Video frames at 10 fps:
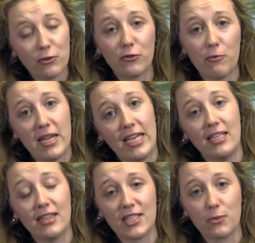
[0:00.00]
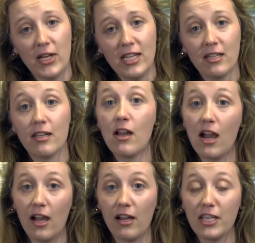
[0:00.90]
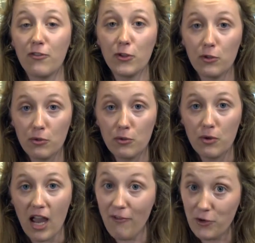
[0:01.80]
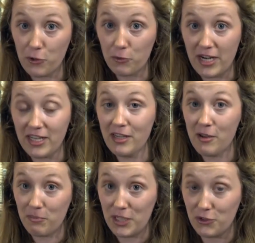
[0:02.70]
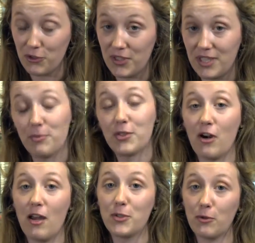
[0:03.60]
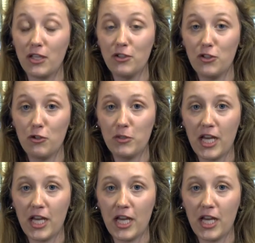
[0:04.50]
all from me this week. If you haven't already, be sure to subscribe to our YouTube